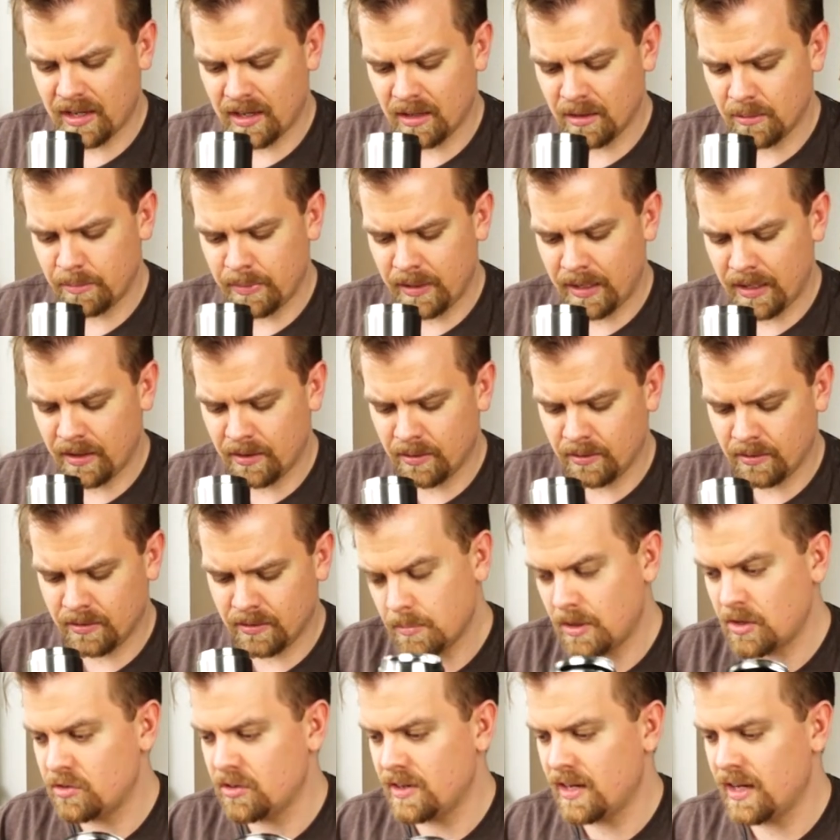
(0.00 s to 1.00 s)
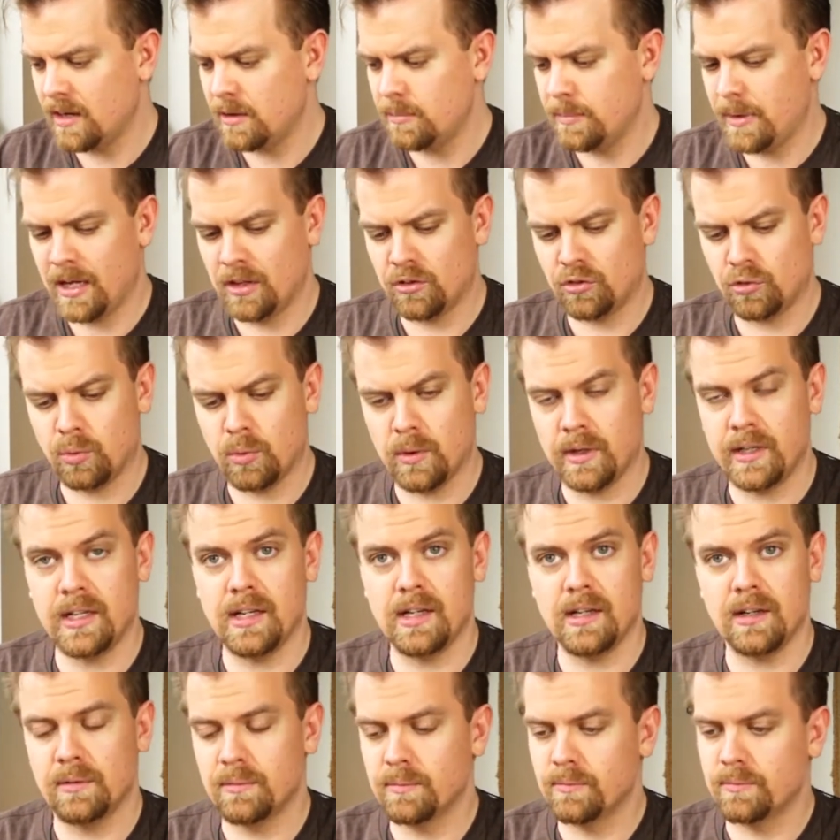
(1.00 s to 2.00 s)
out about
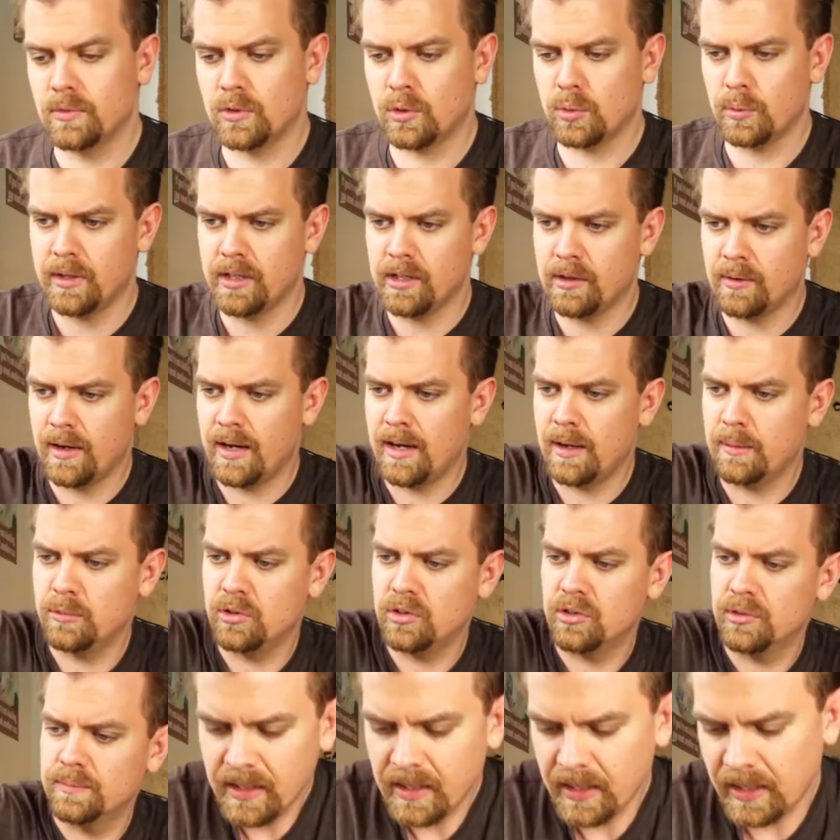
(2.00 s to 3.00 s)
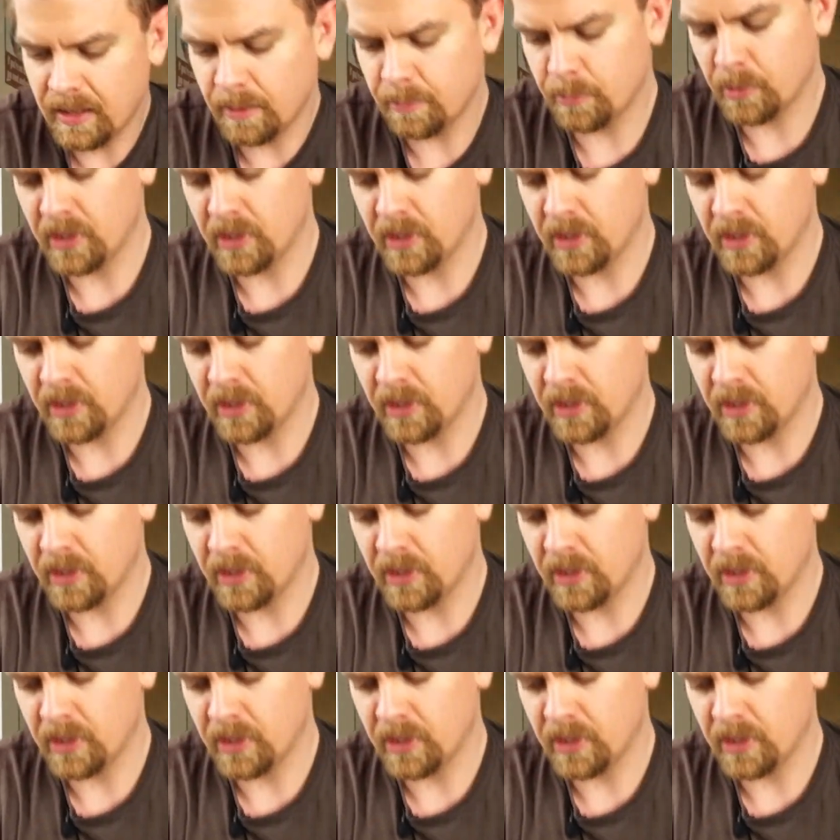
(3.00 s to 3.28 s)
20 grams, and